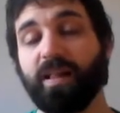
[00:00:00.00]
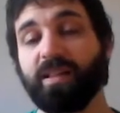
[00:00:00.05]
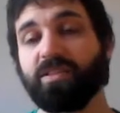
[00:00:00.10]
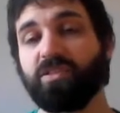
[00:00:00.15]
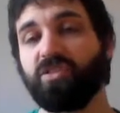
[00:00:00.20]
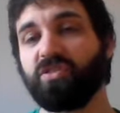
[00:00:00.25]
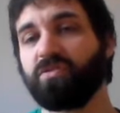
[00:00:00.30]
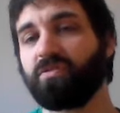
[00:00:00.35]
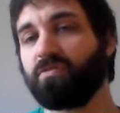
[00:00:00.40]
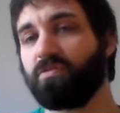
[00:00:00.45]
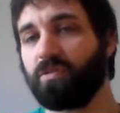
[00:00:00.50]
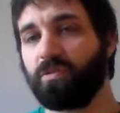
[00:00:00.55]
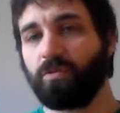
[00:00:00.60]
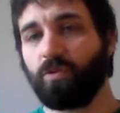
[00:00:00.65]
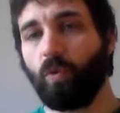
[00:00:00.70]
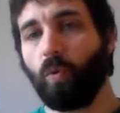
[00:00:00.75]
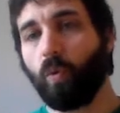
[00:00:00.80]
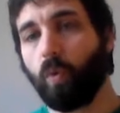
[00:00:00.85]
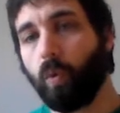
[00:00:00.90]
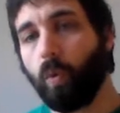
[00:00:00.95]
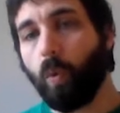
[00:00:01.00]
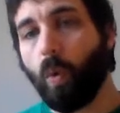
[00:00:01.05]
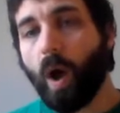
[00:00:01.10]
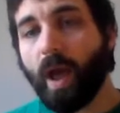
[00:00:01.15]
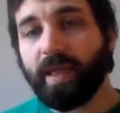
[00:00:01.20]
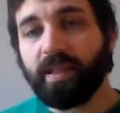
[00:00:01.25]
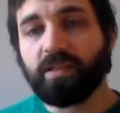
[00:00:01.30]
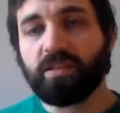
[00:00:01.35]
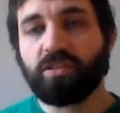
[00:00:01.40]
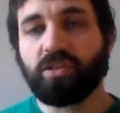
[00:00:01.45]
It doesn't
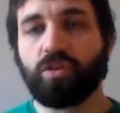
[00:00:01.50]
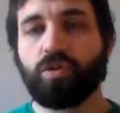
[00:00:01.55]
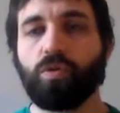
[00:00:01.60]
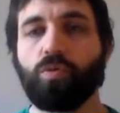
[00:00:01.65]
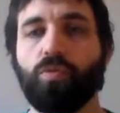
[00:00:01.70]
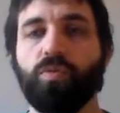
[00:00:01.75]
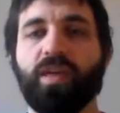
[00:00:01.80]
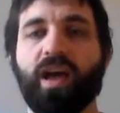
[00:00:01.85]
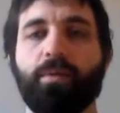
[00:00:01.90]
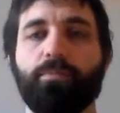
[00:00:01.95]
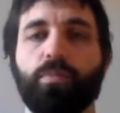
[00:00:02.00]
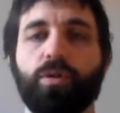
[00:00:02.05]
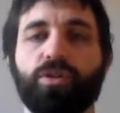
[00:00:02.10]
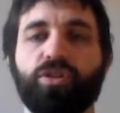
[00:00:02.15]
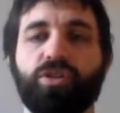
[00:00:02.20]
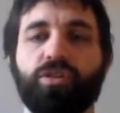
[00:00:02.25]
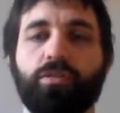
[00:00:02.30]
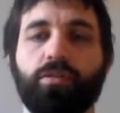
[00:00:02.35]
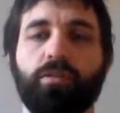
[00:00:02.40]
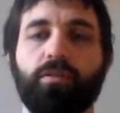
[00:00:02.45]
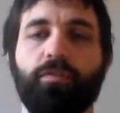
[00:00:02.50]
quite do that much